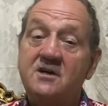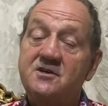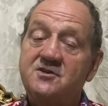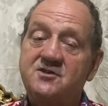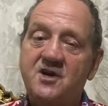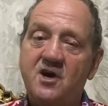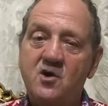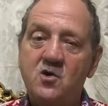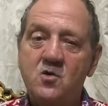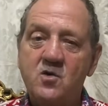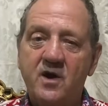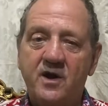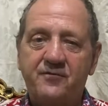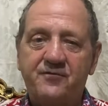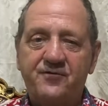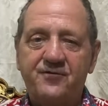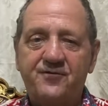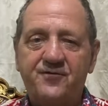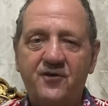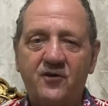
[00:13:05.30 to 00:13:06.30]
So
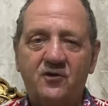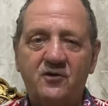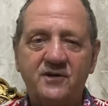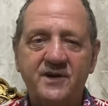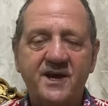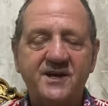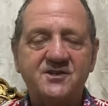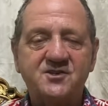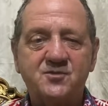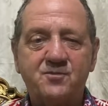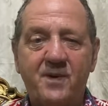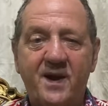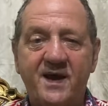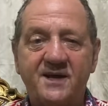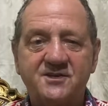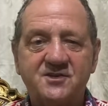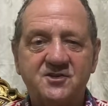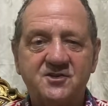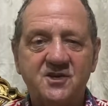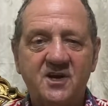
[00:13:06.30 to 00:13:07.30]
if you're an
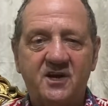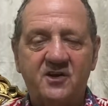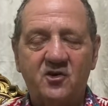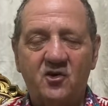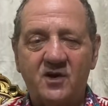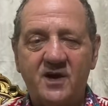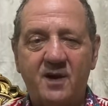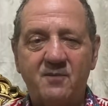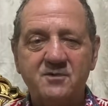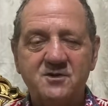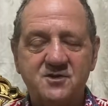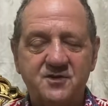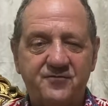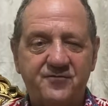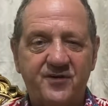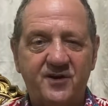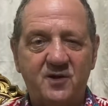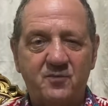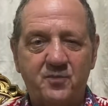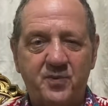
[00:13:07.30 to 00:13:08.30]
expat and you're coming to the
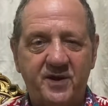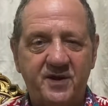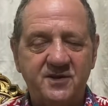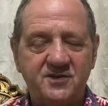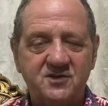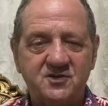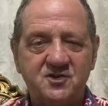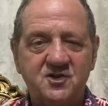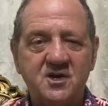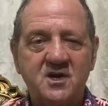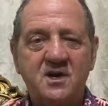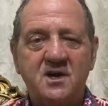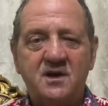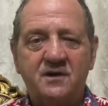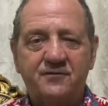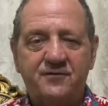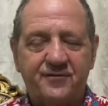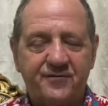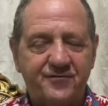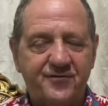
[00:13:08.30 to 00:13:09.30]
Philippines
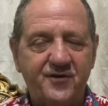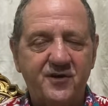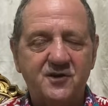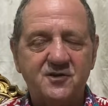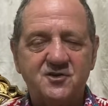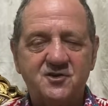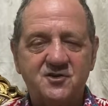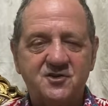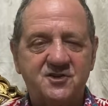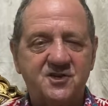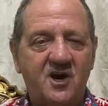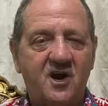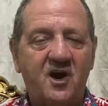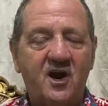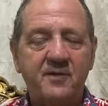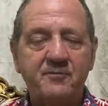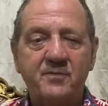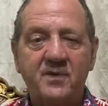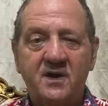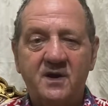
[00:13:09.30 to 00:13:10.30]
for the first
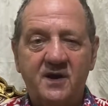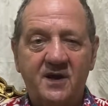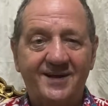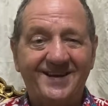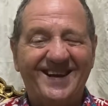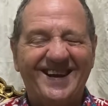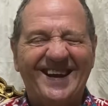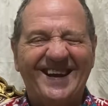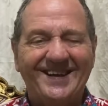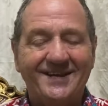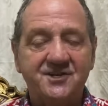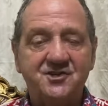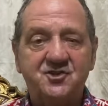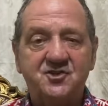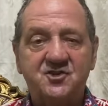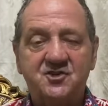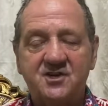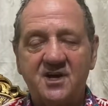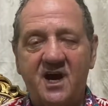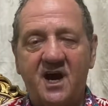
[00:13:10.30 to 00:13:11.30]
time, at
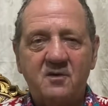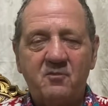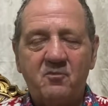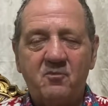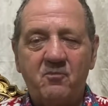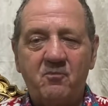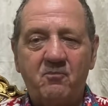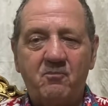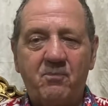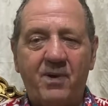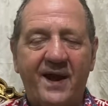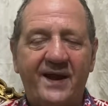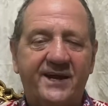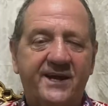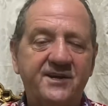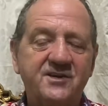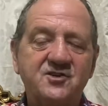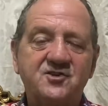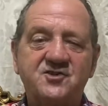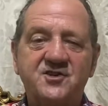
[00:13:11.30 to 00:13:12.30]
least
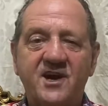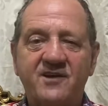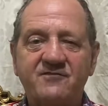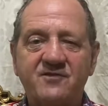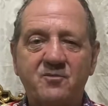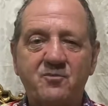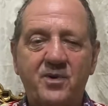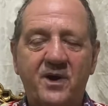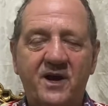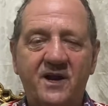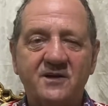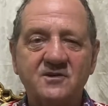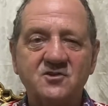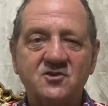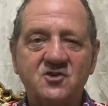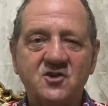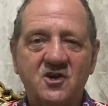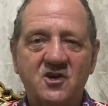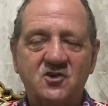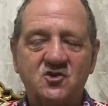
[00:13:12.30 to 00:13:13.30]
pack insect
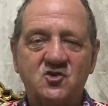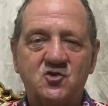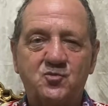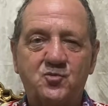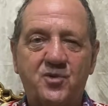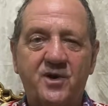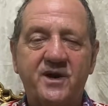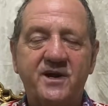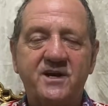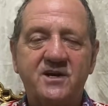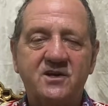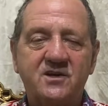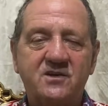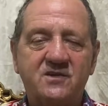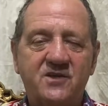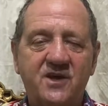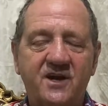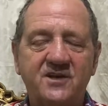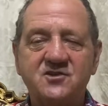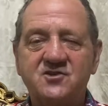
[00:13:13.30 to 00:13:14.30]
repellent and spray
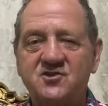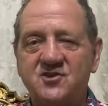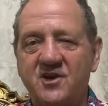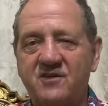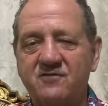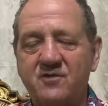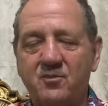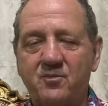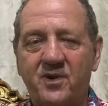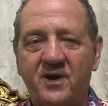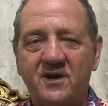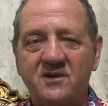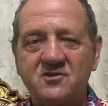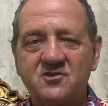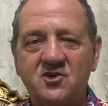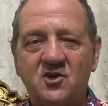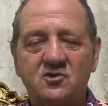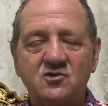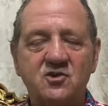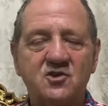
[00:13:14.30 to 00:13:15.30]
the insect
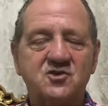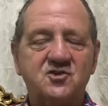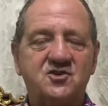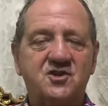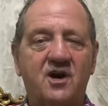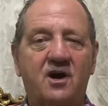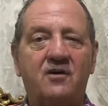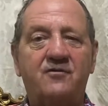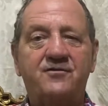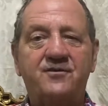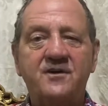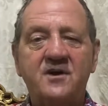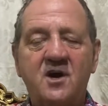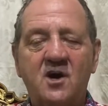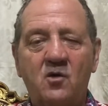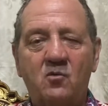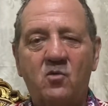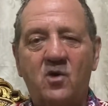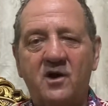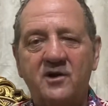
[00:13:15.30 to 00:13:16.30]
repellent on yourself
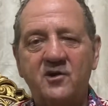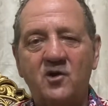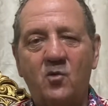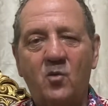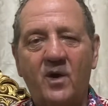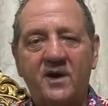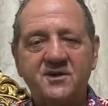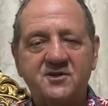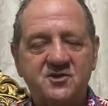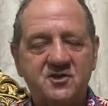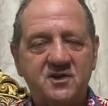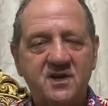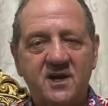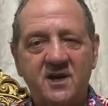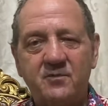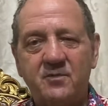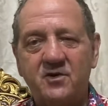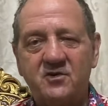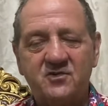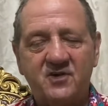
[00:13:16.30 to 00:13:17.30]
while you're waiting at
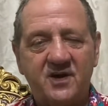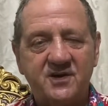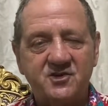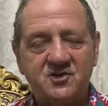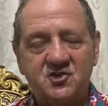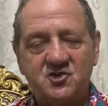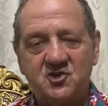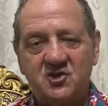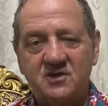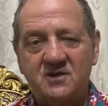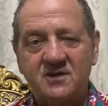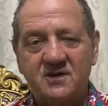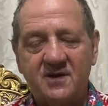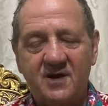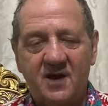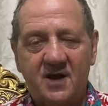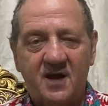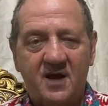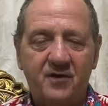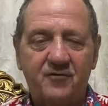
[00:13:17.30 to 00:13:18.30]
immigration,
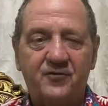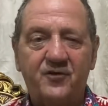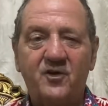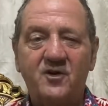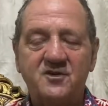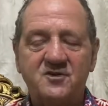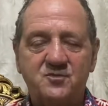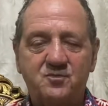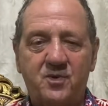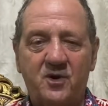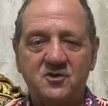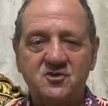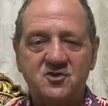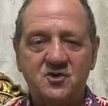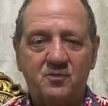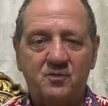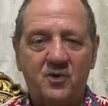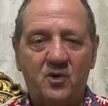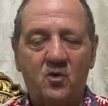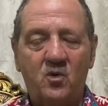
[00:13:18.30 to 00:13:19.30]
if it's
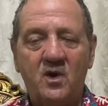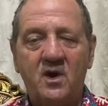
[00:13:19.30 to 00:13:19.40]
possible.